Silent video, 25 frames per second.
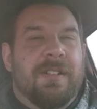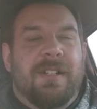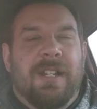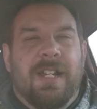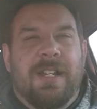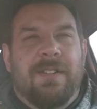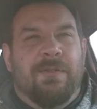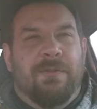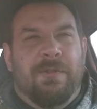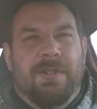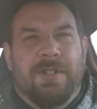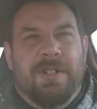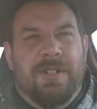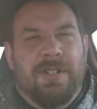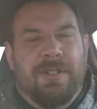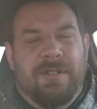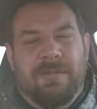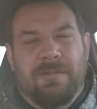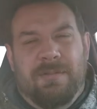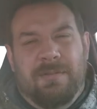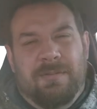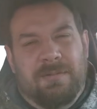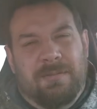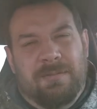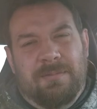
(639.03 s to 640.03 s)
Everyone
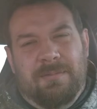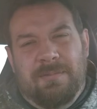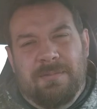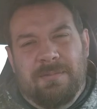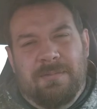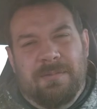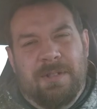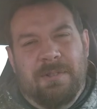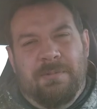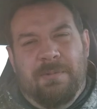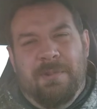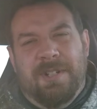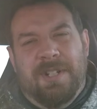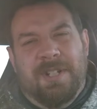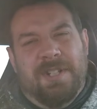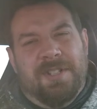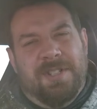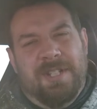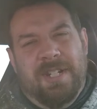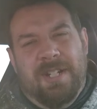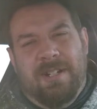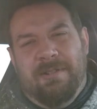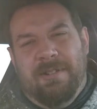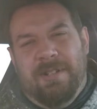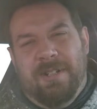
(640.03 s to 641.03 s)
knew. It wasn't a
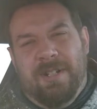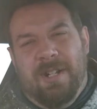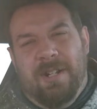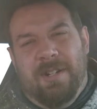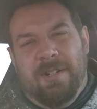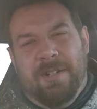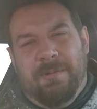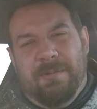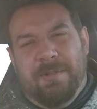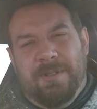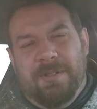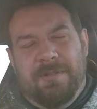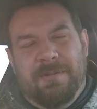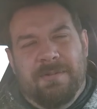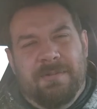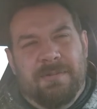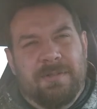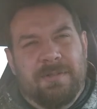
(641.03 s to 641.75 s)
secret in Hollywood.